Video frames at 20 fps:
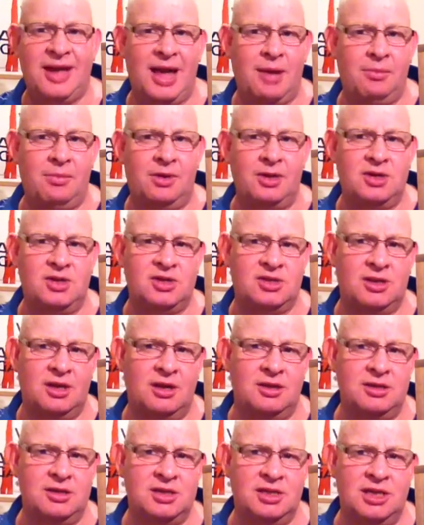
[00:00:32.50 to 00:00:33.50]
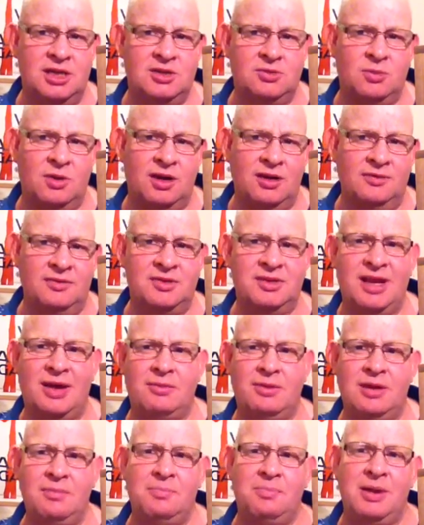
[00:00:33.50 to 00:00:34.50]
at my son's and his wife's
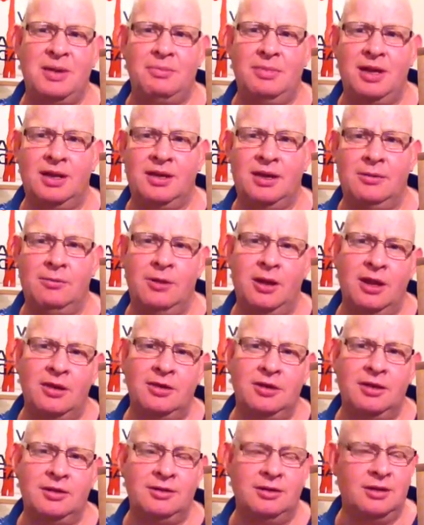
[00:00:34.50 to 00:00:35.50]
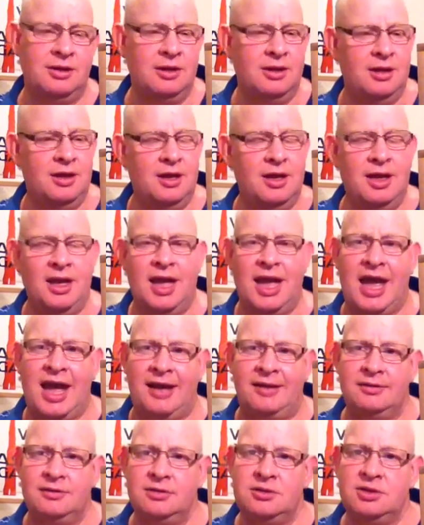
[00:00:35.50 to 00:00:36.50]
down in Pimlico, London,
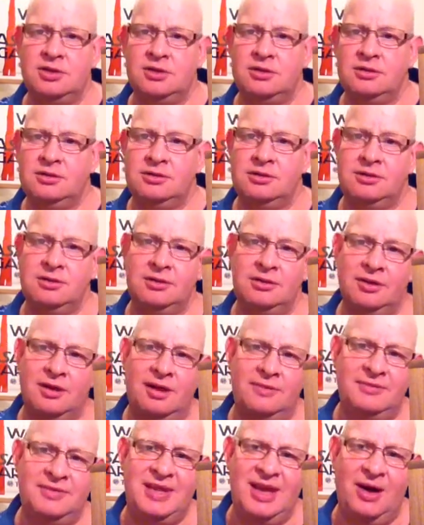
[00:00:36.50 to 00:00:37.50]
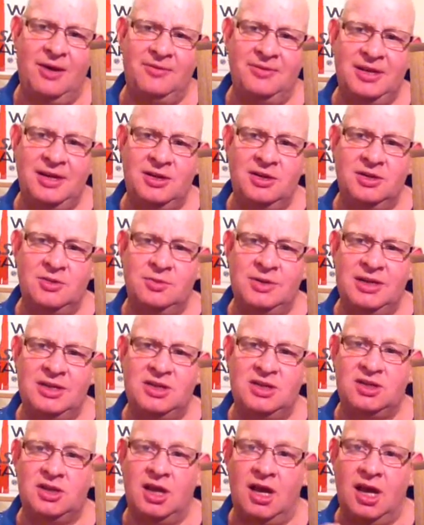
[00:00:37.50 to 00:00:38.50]
and I've delved into
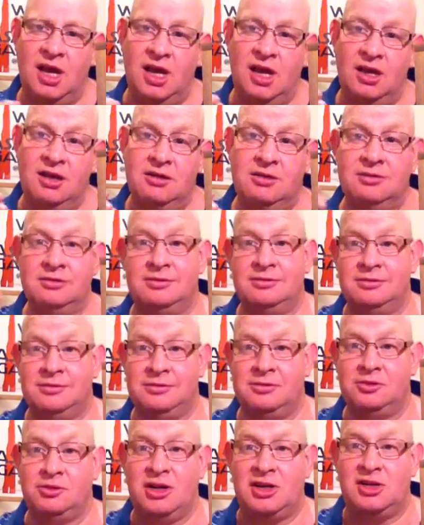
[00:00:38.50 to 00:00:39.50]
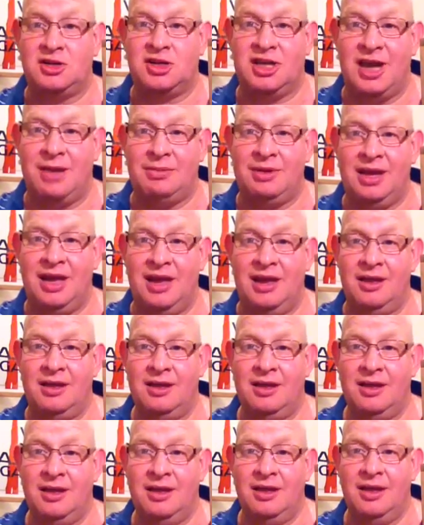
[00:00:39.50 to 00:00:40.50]
his drinks cabinet,
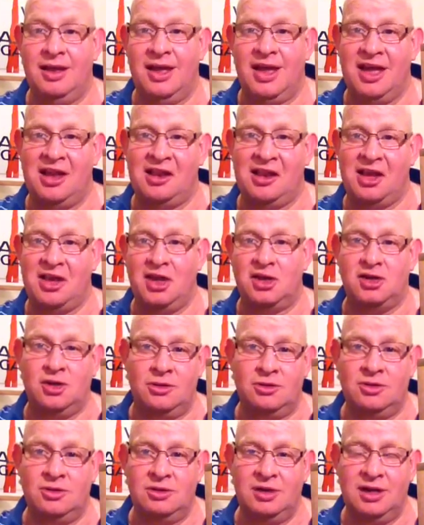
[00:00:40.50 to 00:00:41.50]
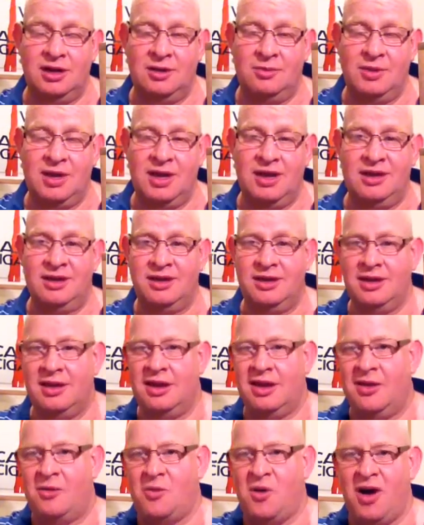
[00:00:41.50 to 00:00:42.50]
and like I told you the other week,
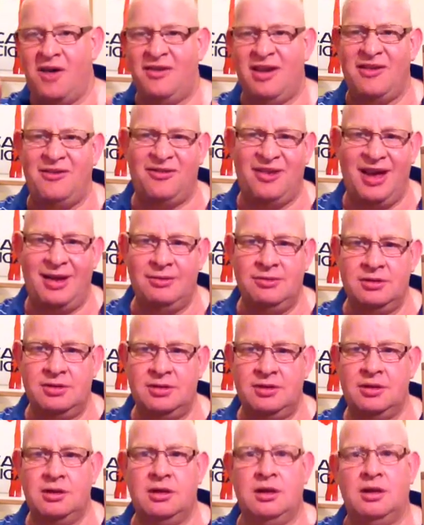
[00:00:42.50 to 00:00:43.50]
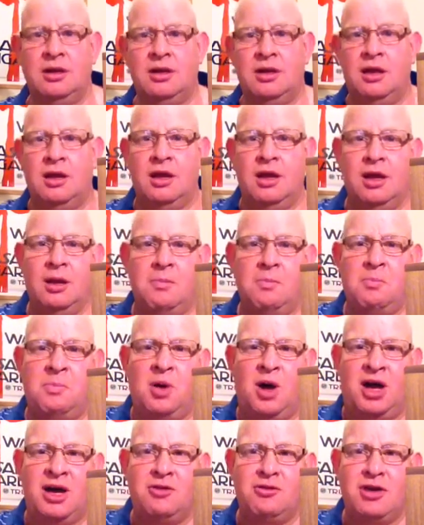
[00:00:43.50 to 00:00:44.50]
what have I found?
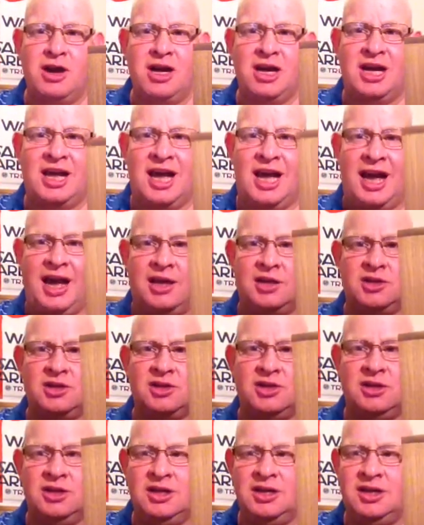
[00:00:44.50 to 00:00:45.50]
Pyrat Cask